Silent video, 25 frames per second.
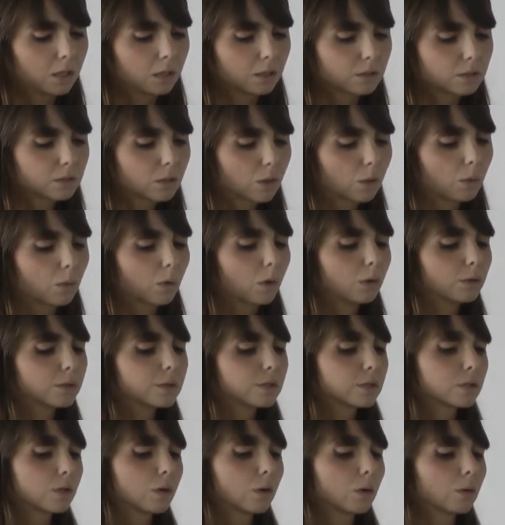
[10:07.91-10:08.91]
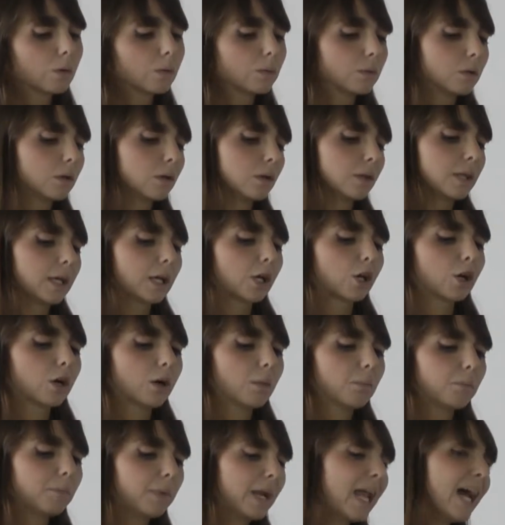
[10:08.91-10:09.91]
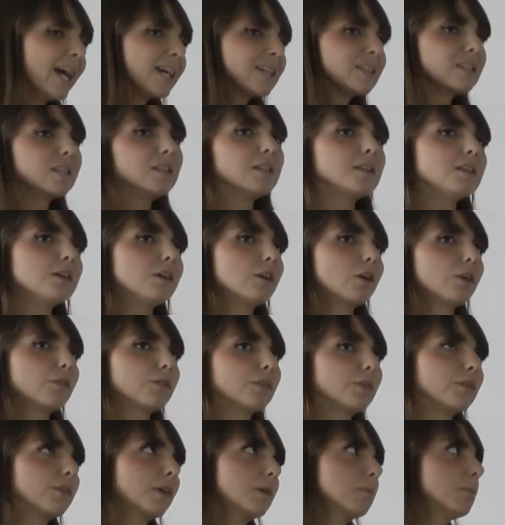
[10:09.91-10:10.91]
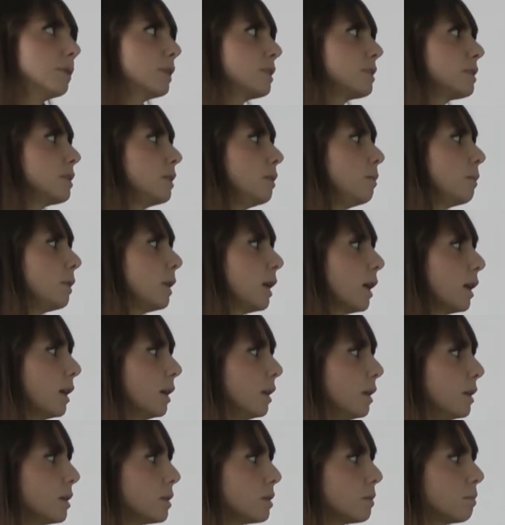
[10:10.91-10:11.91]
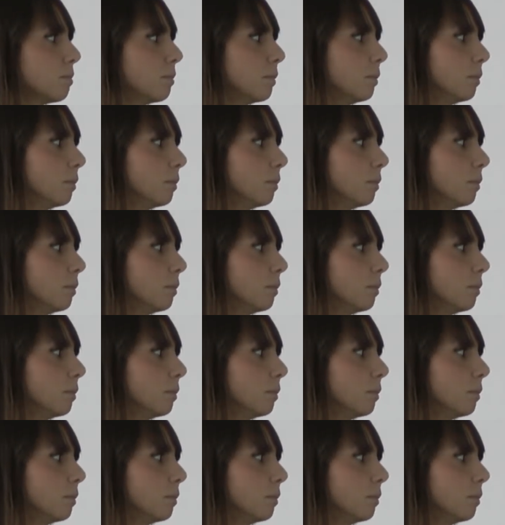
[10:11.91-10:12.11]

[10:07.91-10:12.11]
So also the complexity of the verbal stimuli is